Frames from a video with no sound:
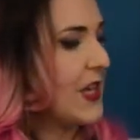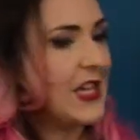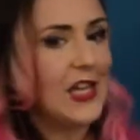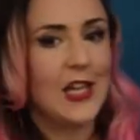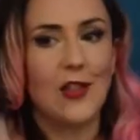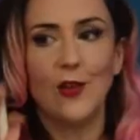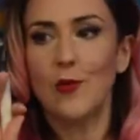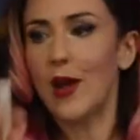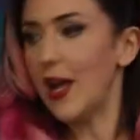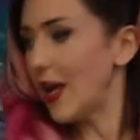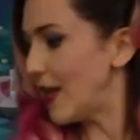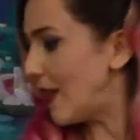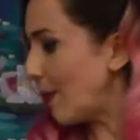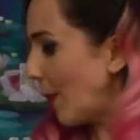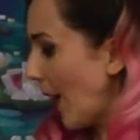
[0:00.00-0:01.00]
Either way,
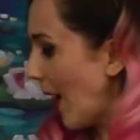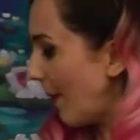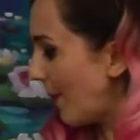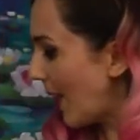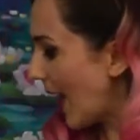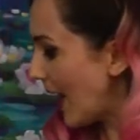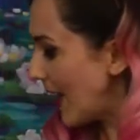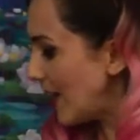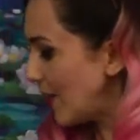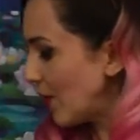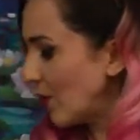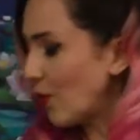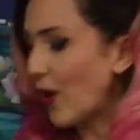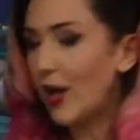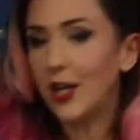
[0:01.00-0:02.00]
and then pop that in your
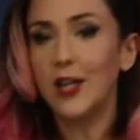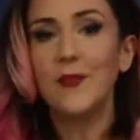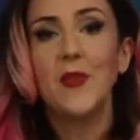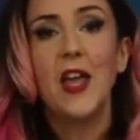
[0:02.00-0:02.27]
water